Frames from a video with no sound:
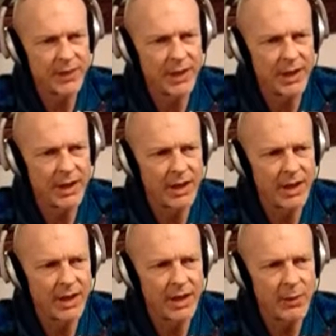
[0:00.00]
but
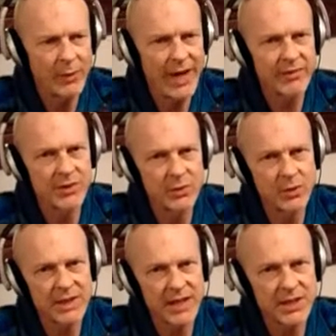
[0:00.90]
we have a
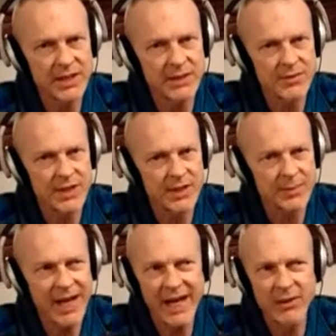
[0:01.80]
dual digestive
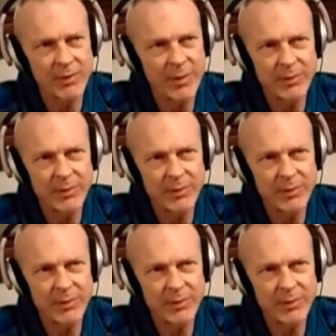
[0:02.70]
system. I haven't